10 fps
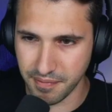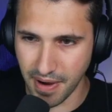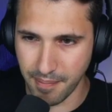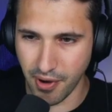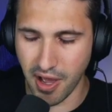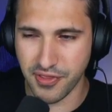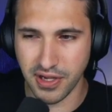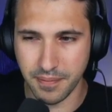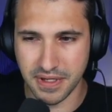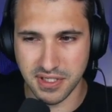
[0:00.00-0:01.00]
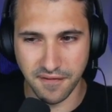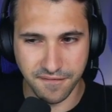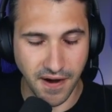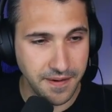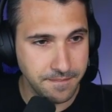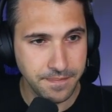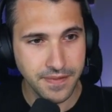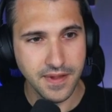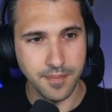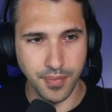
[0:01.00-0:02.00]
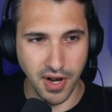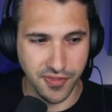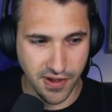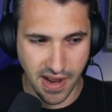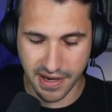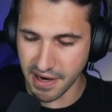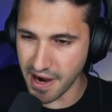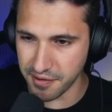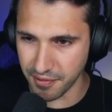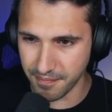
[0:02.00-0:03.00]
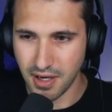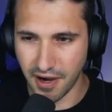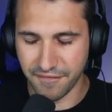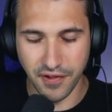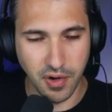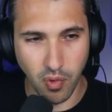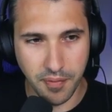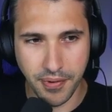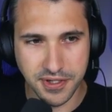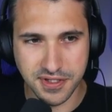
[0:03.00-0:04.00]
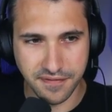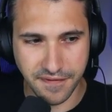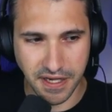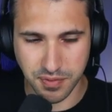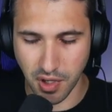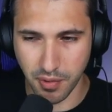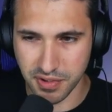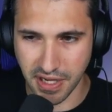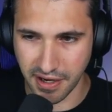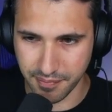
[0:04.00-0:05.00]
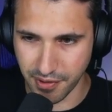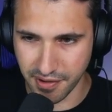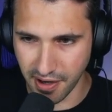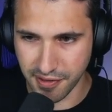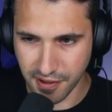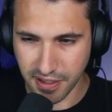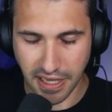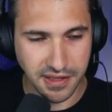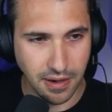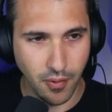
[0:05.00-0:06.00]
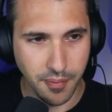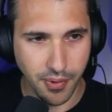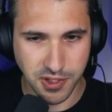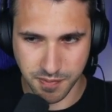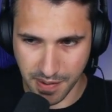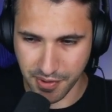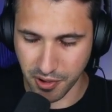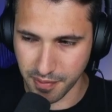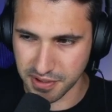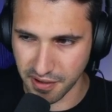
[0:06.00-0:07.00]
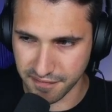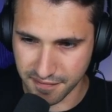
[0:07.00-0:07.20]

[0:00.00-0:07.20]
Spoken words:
I think it'd be a tough fight, but I think I can handle him. I feel like one punch to the face would all it would take, but I think getting that one punch might be a little bit tough.